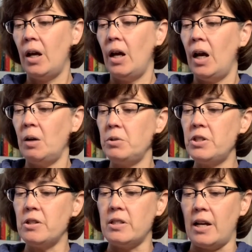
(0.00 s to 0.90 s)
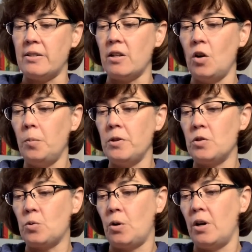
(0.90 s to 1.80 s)
I went to the desk and opened the
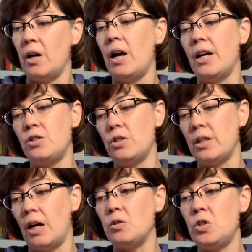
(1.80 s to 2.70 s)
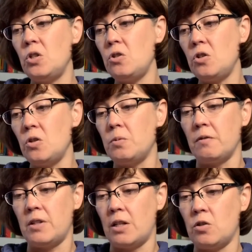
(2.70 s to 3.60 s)
drawer. I took out 2 tubes of
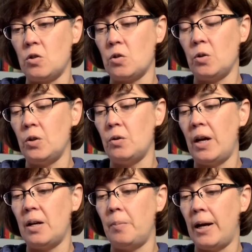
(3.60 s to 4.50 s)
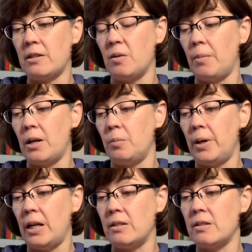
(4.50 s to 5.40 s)
tester's glue and a box of model
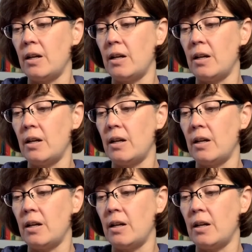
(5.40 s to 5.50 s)
paints.